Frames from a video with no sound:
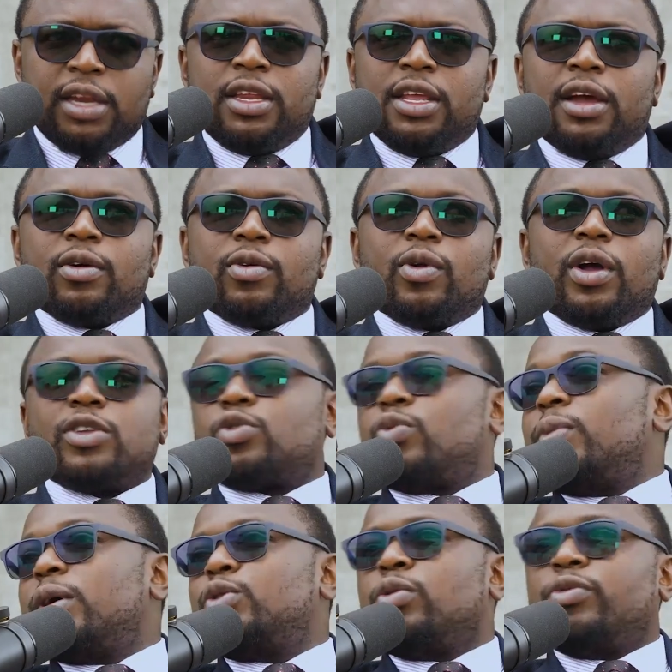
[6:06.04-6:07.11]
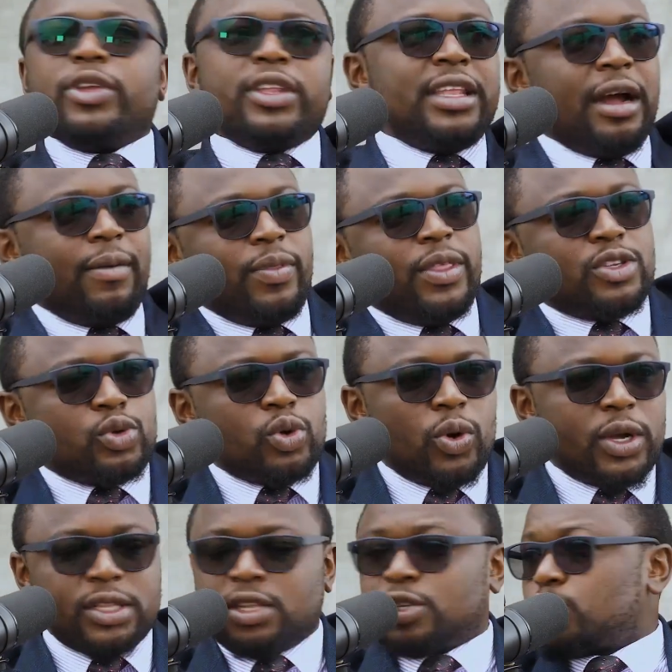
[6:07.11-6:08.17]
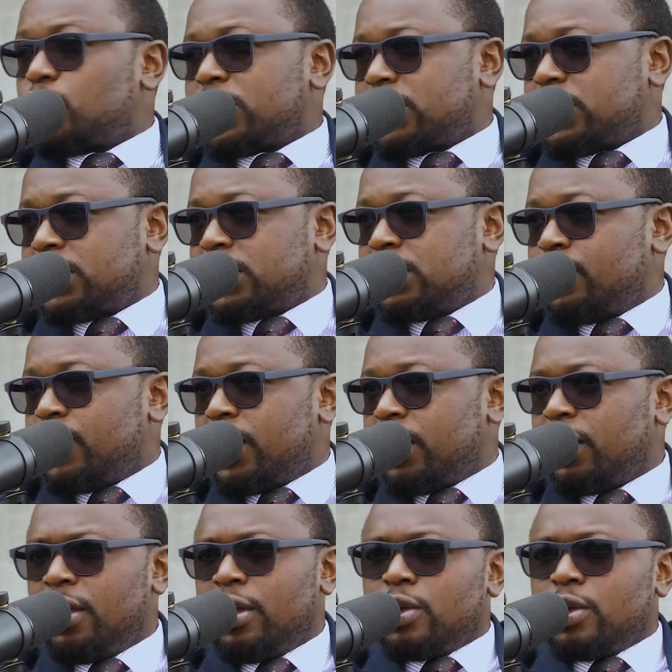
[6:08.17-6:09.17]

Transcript: Near at Kumatuvi Dam, the sewer system there.